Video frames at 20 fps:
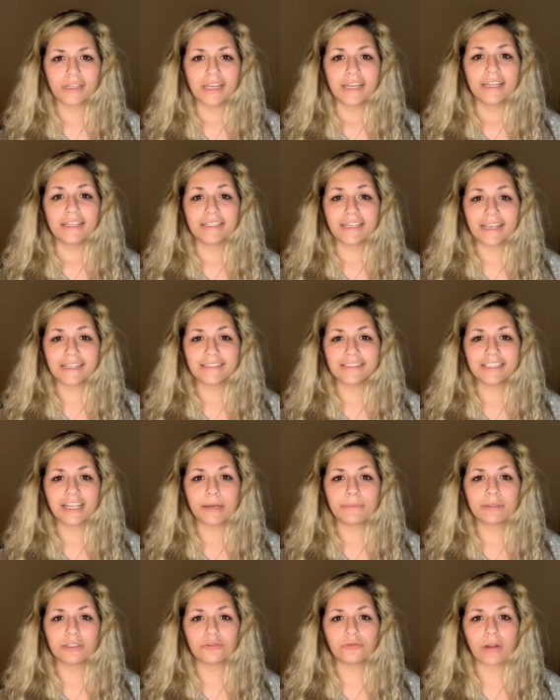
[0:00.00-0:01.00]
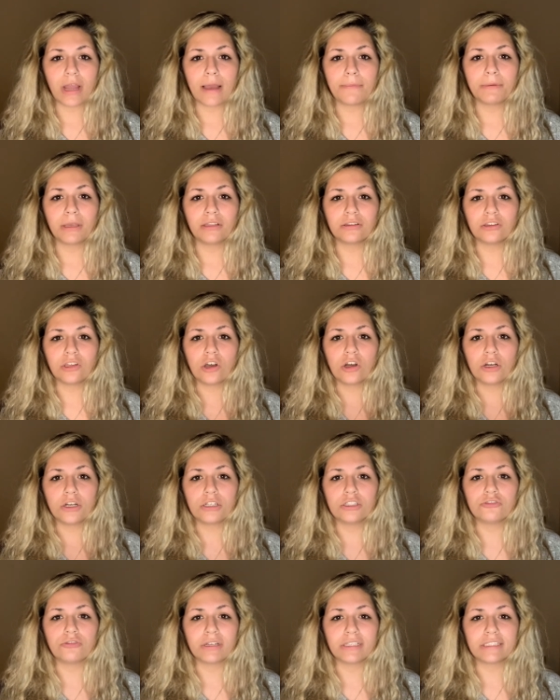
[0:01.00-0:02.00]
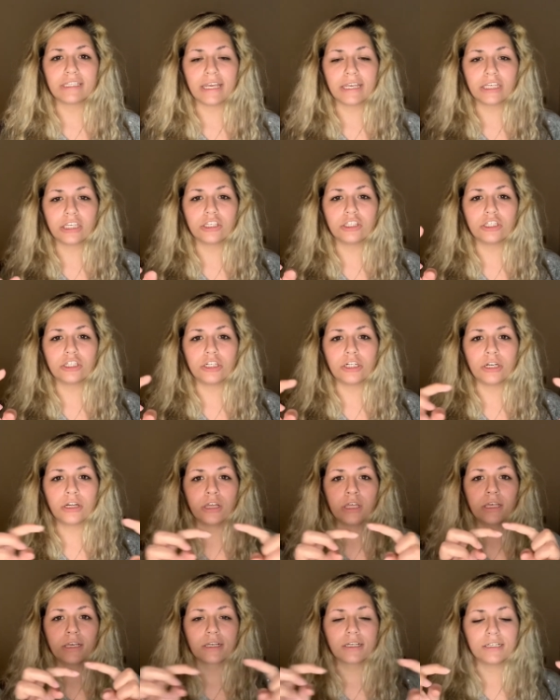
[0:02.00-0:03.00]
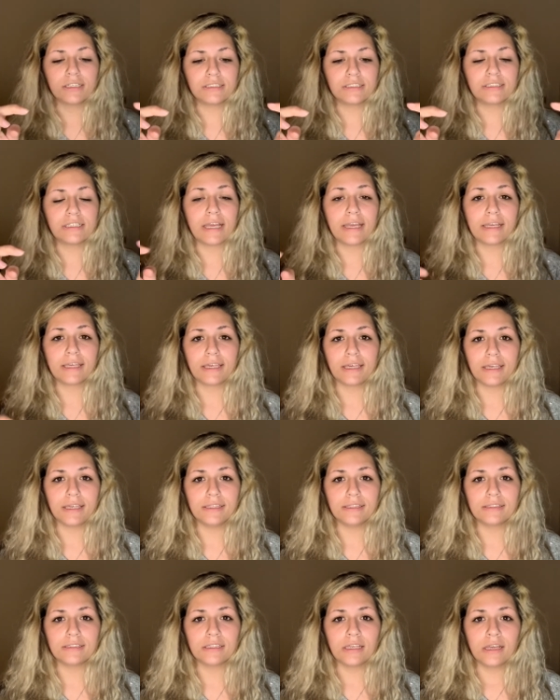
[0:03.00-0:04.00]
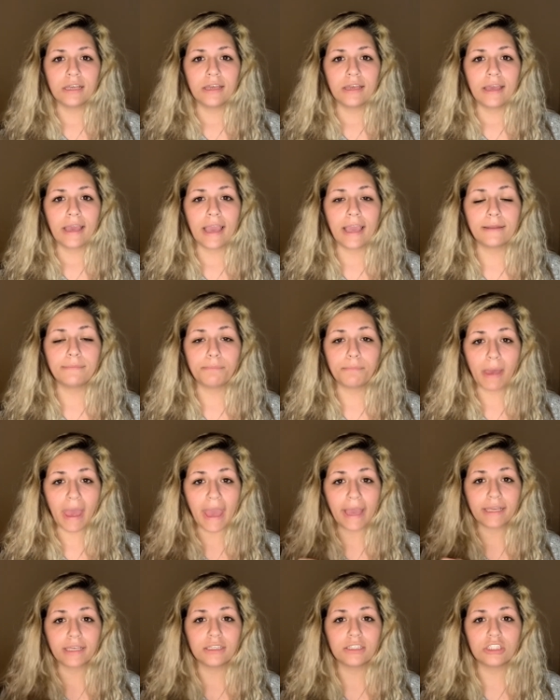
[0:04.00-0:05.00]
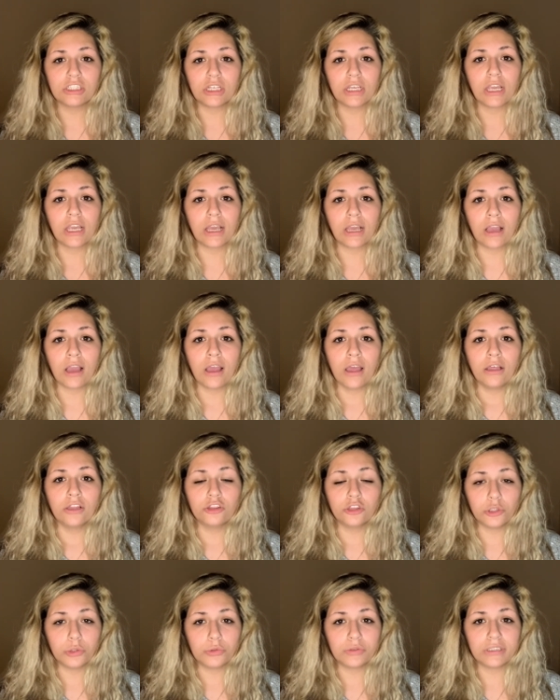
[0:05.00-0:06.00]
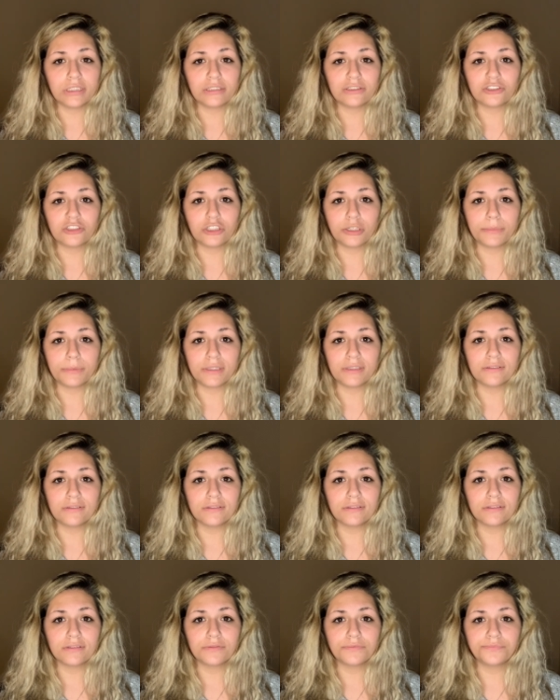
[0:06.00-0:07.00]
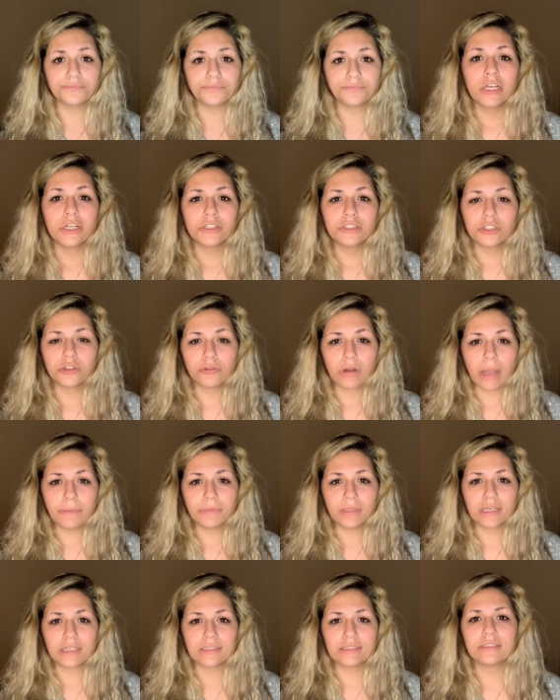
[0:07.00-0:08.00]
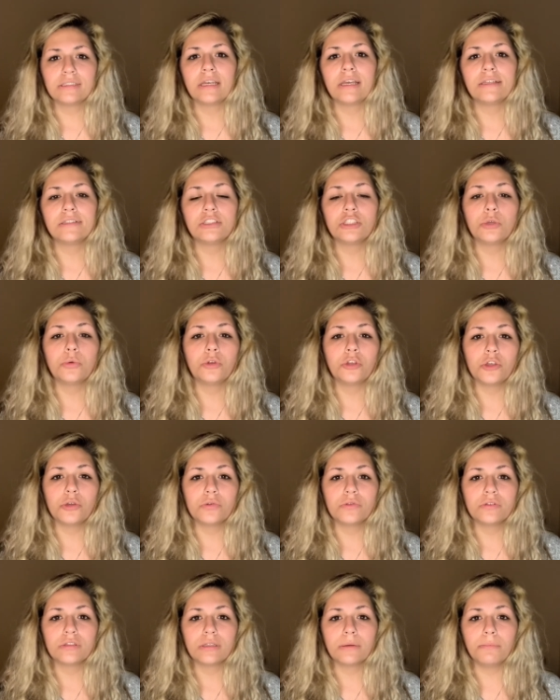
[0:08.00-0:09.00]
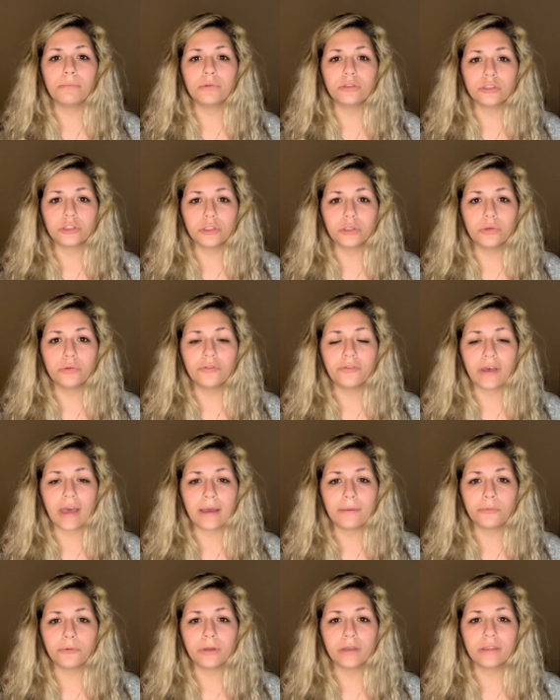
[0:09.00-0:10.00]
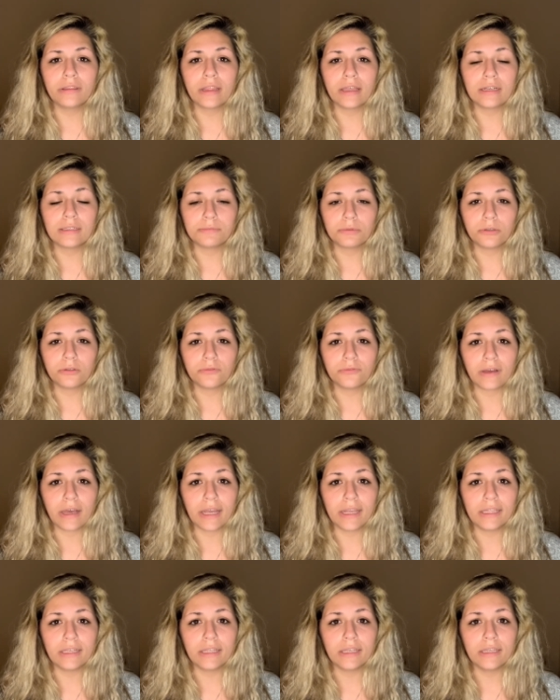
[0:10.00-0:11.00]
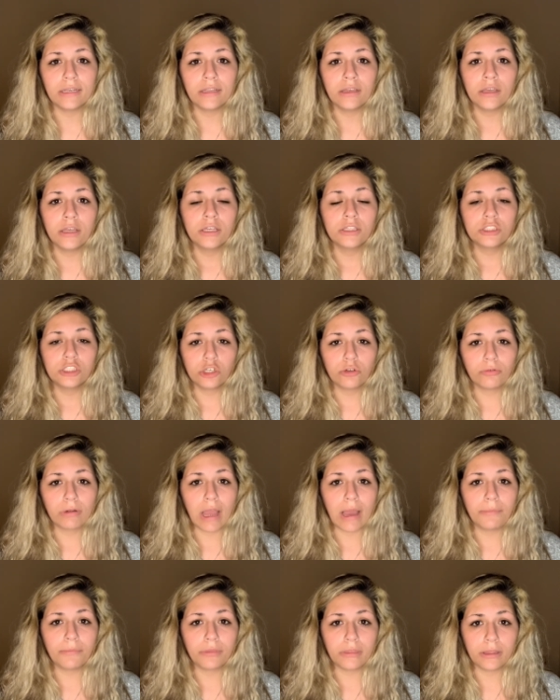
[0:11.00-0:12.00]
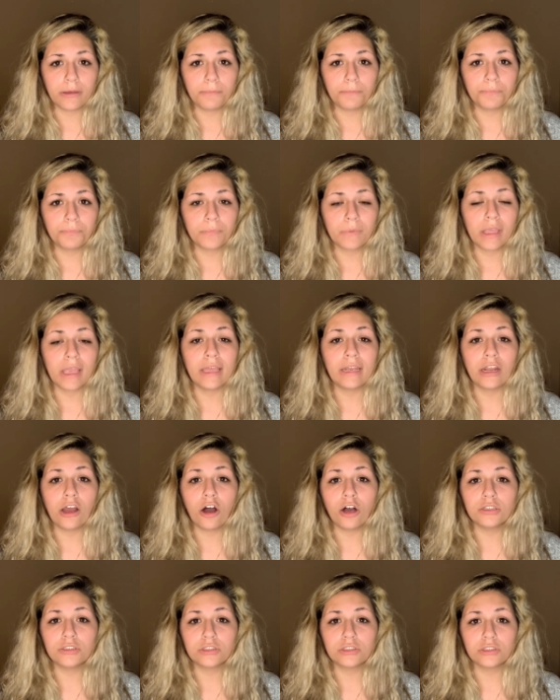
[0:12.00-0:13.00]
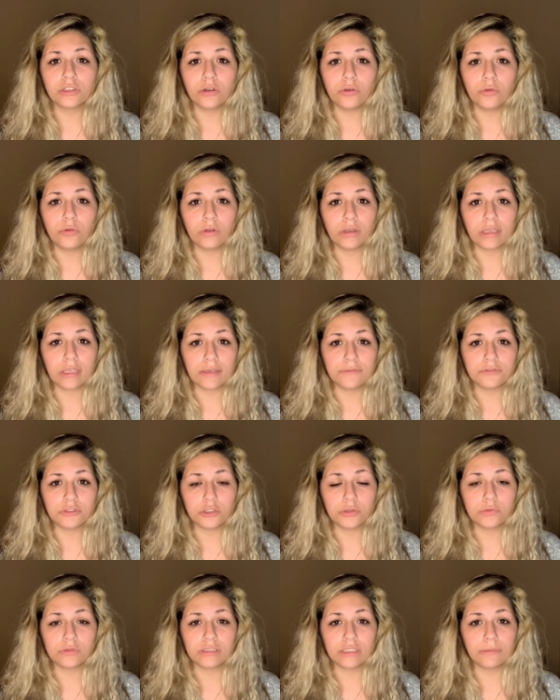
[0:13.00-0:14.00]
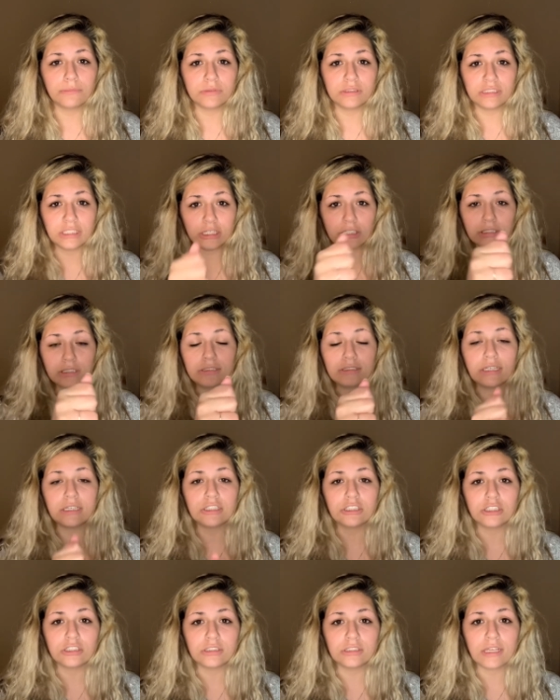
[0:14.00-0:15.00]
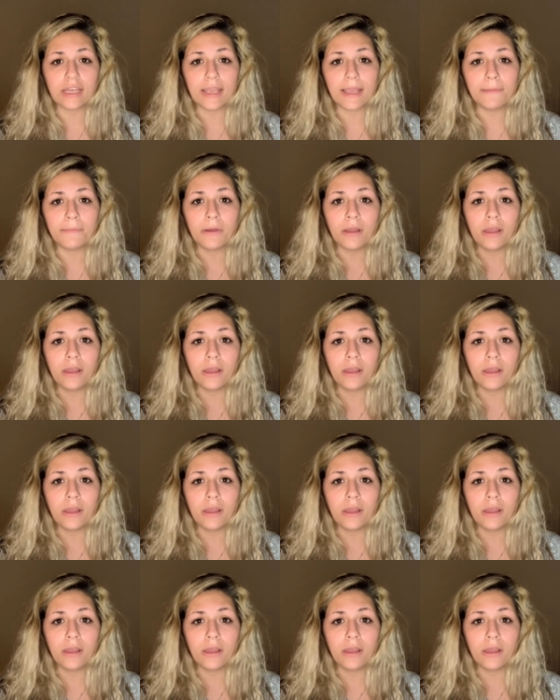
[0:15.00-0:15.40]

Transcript: Next up is wrapping large rectangular cassette kits and packaging loose instruments. To wrap the cassettes, you would use the blue fabric that is provided to wrap them, and it also gives you some sterilization tape